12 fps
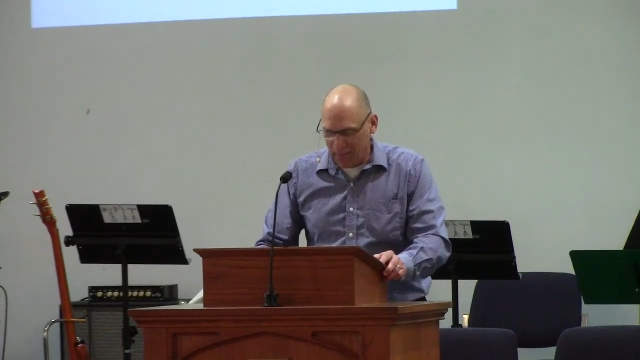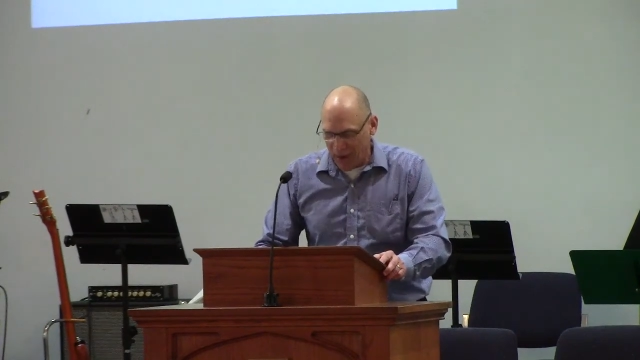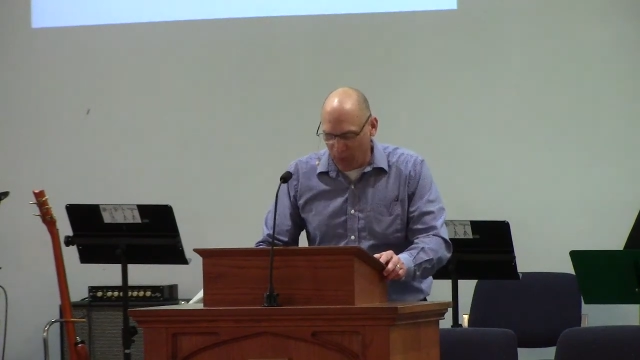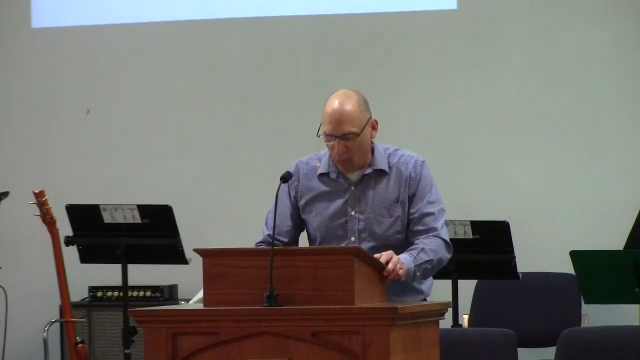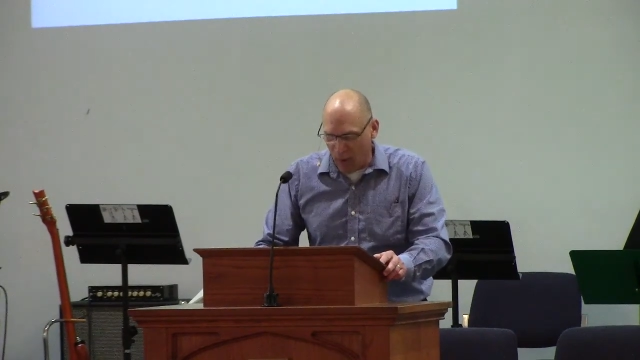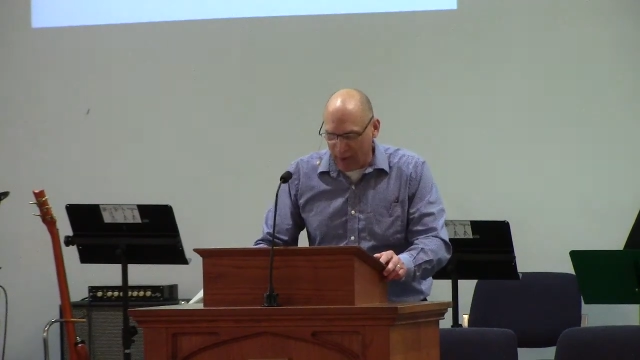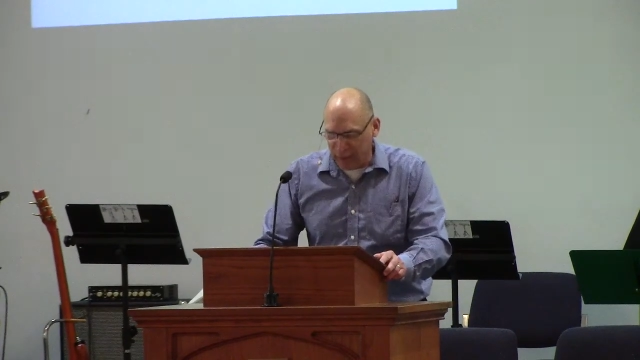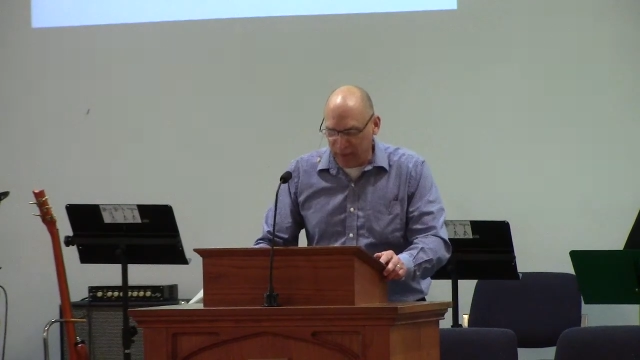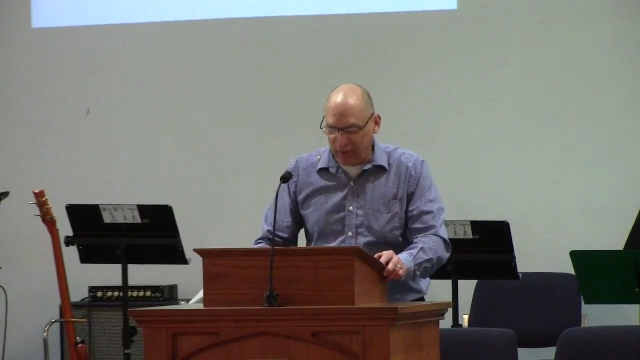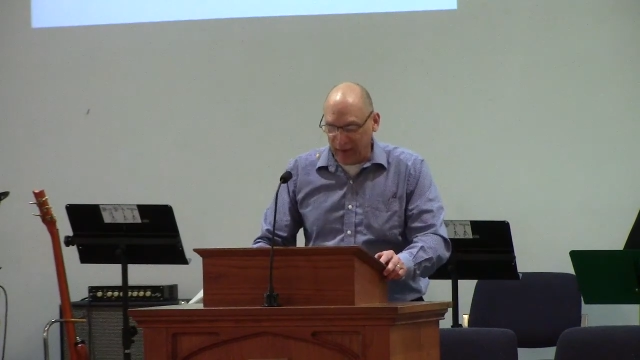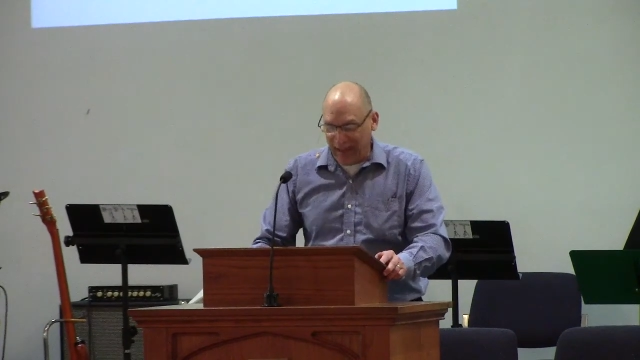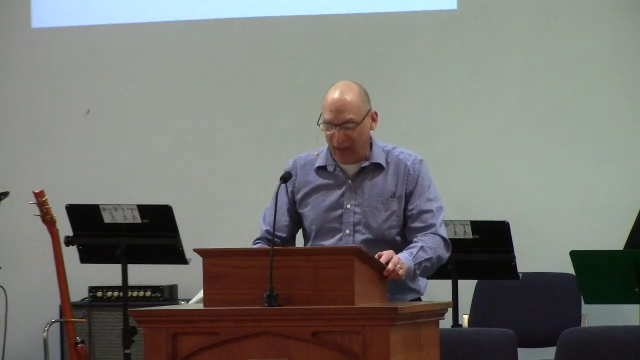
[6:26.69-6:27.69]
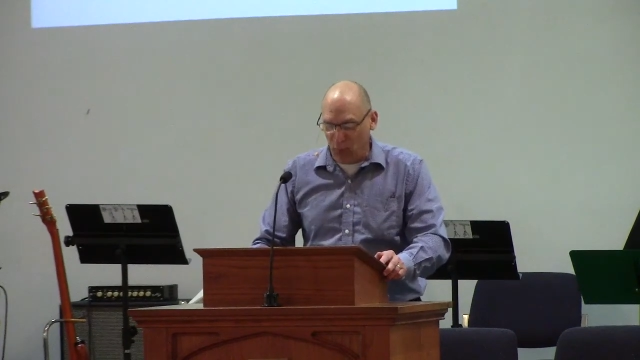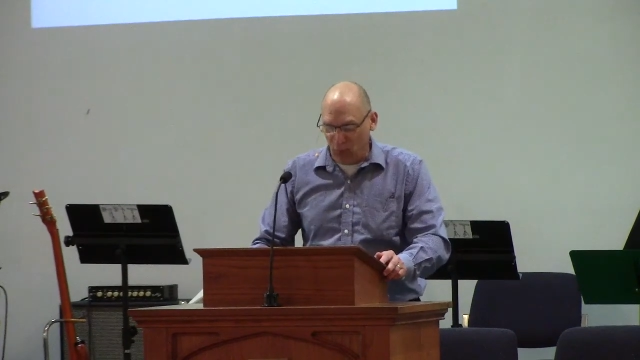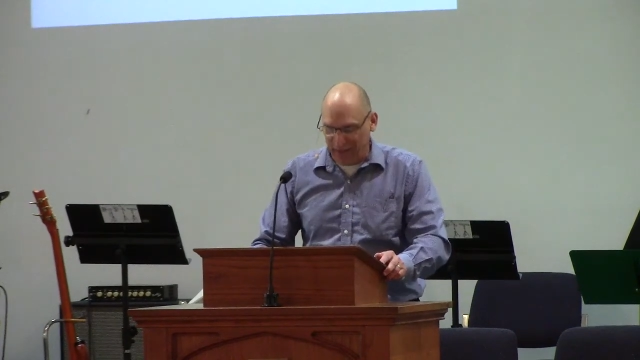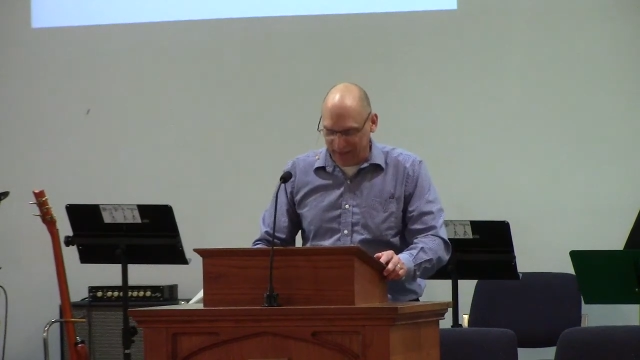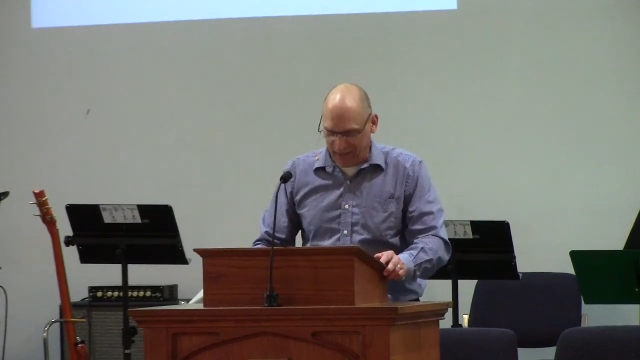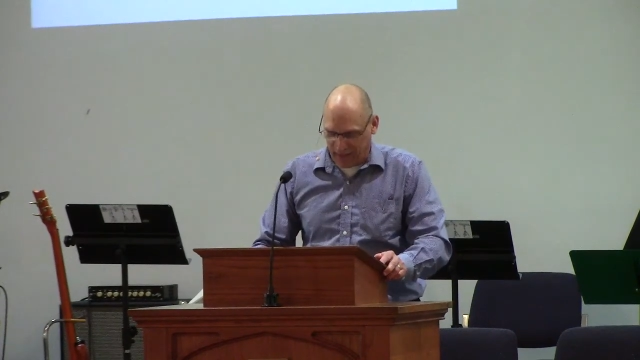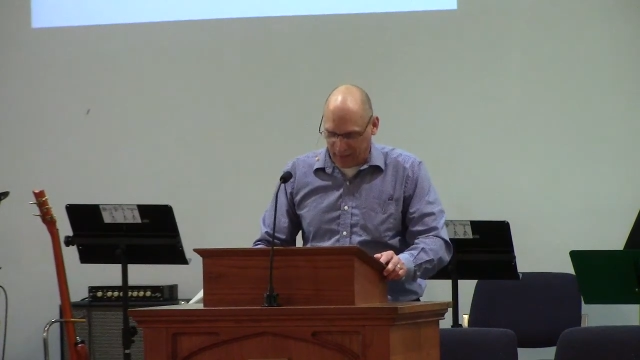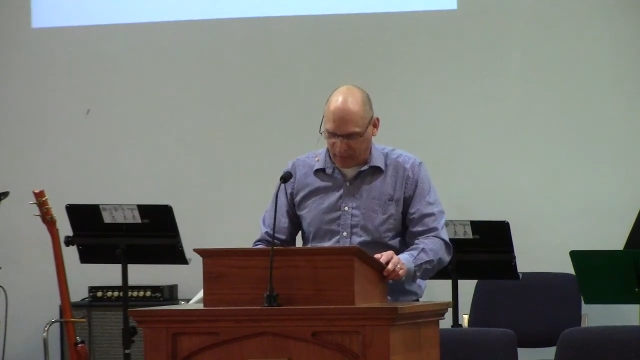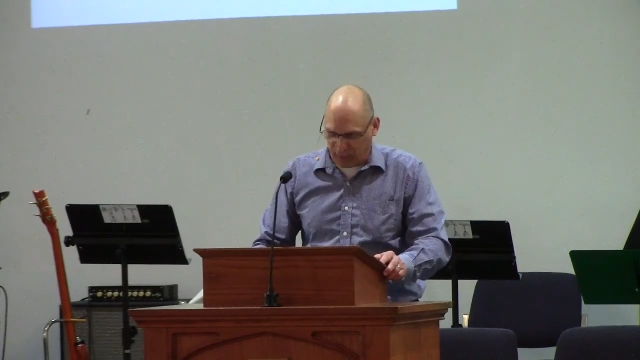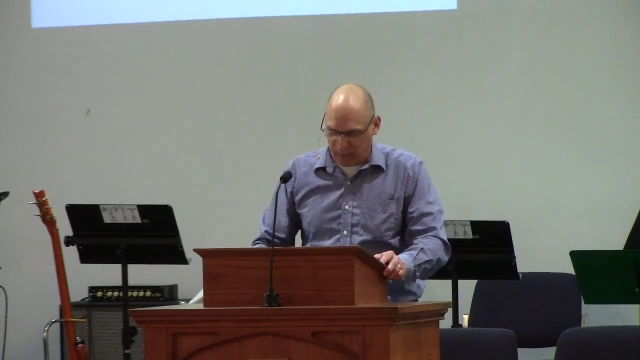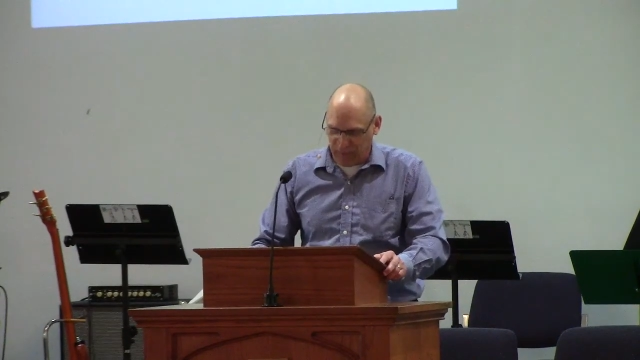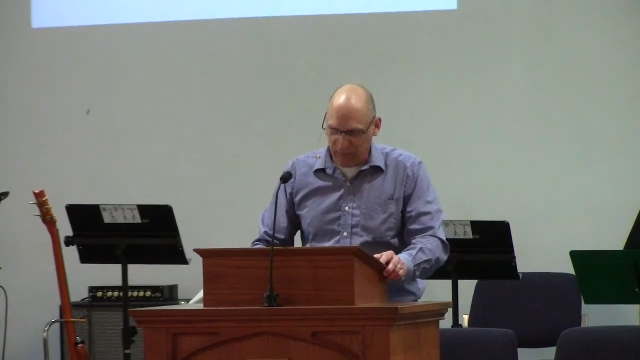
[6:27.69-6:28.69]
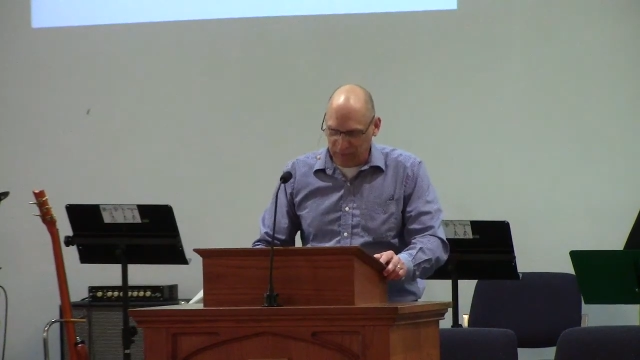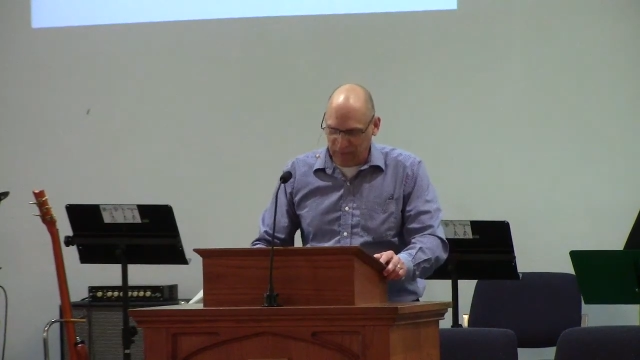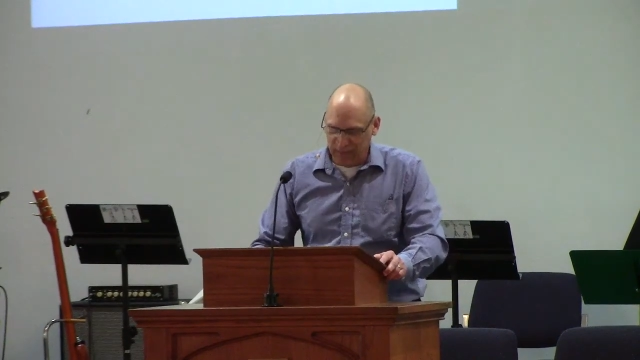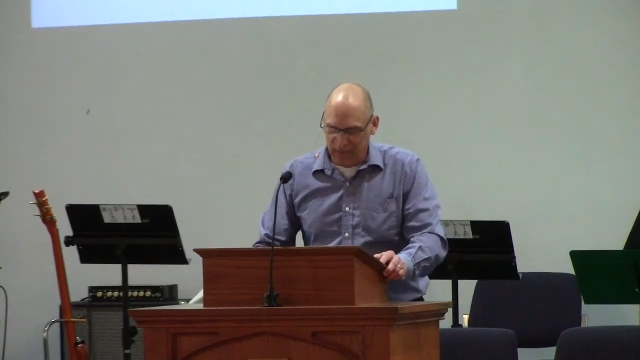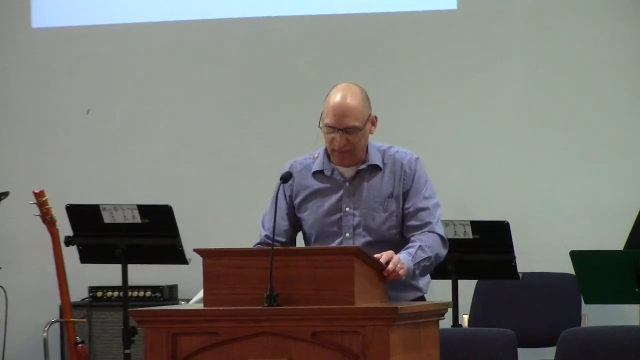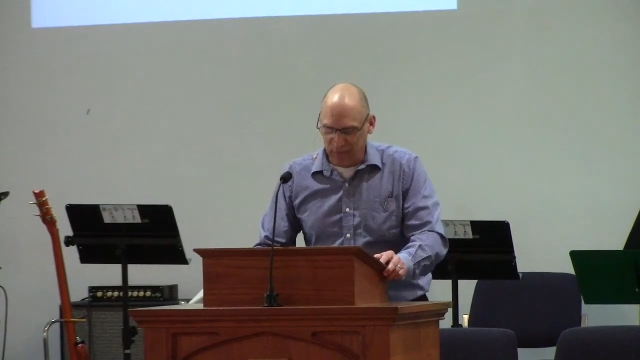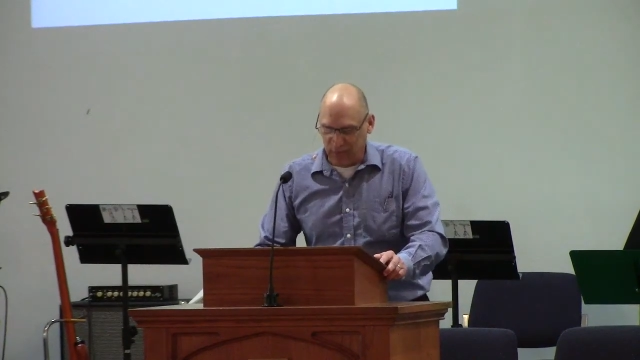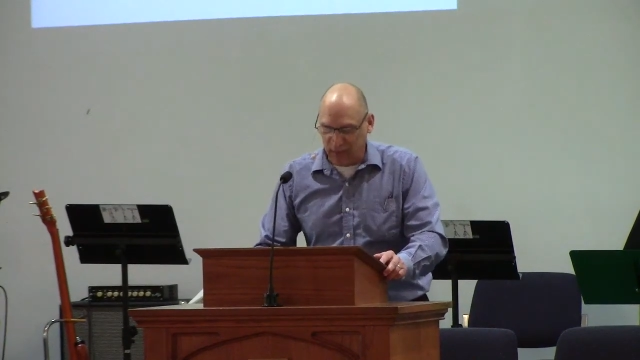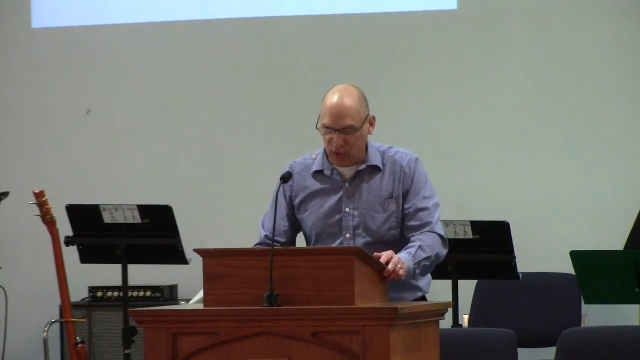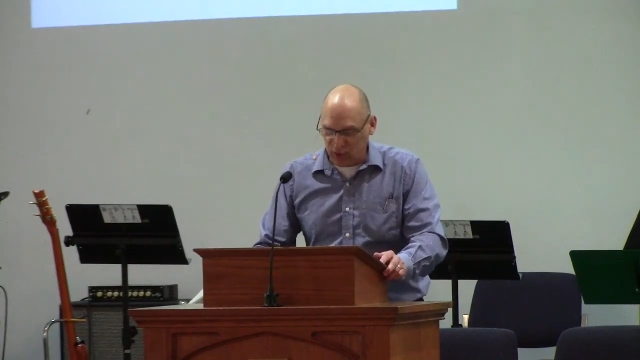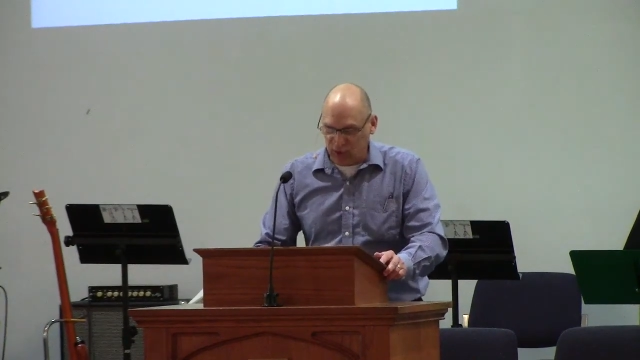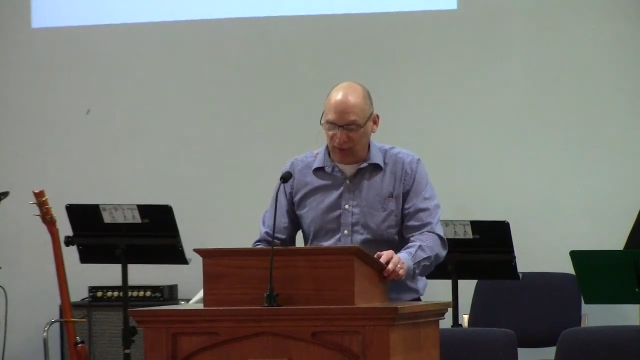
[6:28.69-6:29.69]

My wife was a witness, because